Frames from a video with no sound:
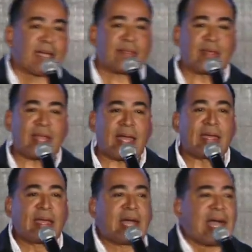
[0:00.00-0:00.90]
and then
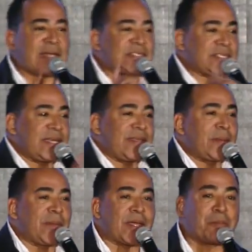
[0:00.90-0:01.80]
I see them get a